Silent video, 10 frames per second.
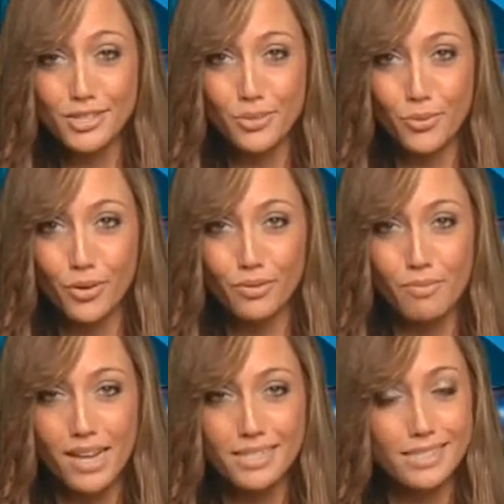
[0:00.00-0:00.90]
in the world of
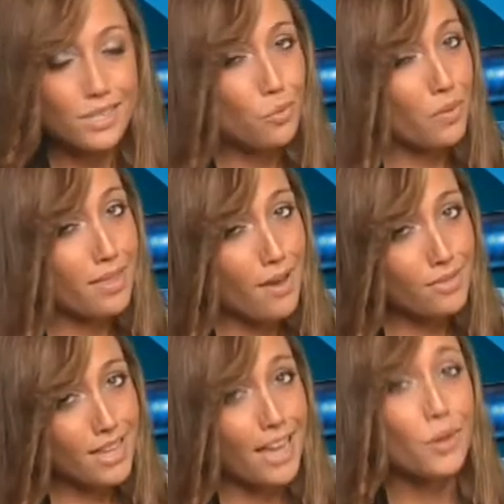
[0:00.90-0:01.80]
medicine
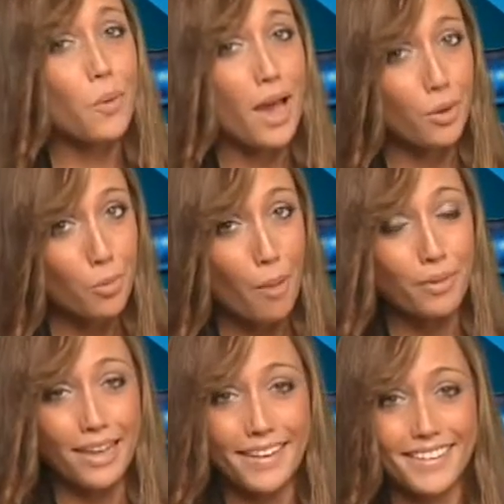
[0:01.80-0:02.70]
without that quack
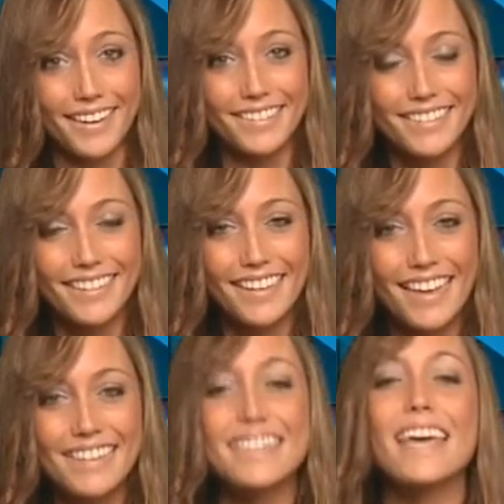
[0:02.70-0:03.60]
propaganda.
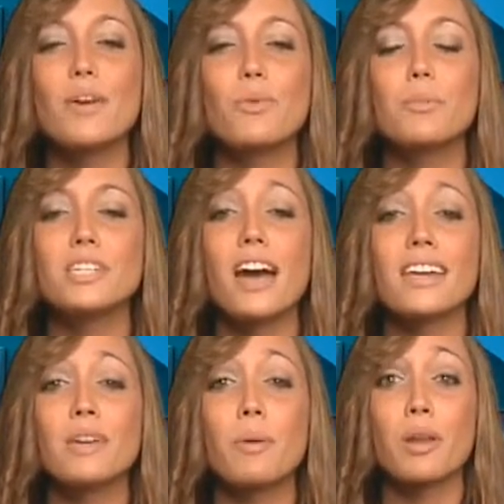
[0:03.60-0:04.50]
Today, we'll be
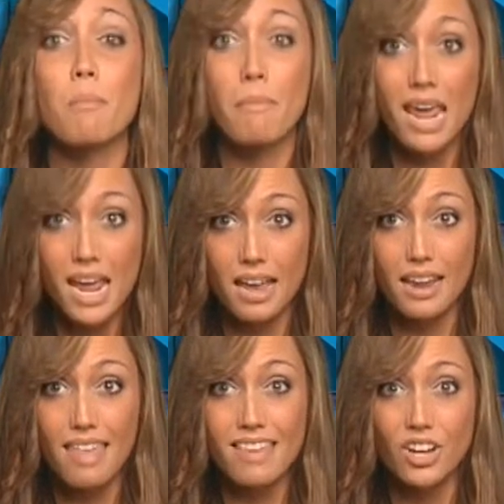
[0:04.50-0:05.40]
talking about a
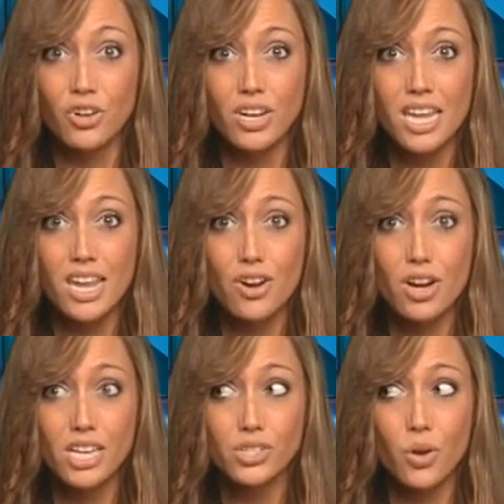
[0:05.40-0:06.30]
man that could
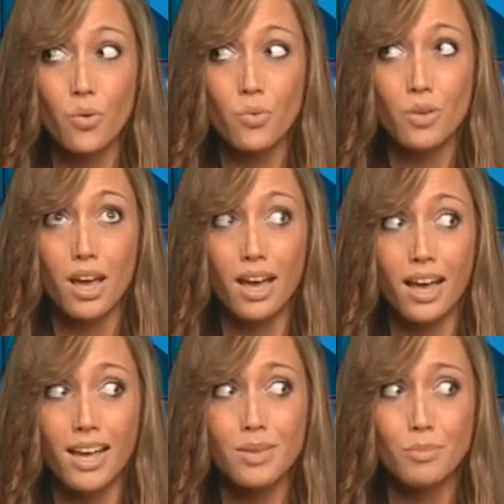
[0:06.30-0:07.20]
hear his own
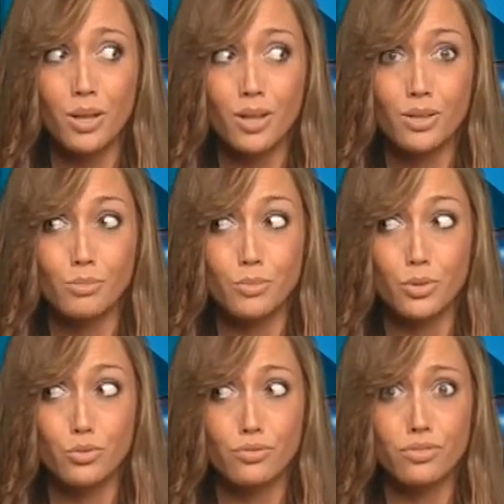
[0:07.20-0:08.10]
eyeball
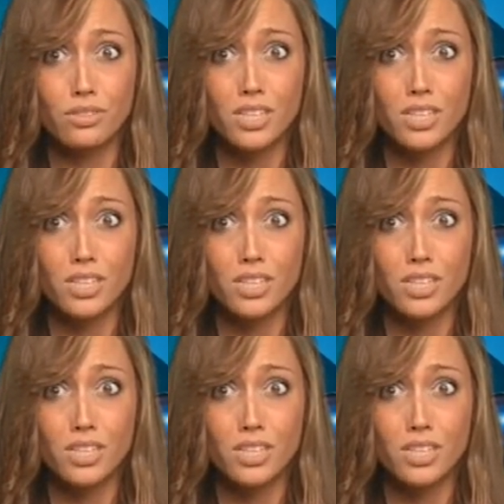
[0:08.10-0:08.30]
move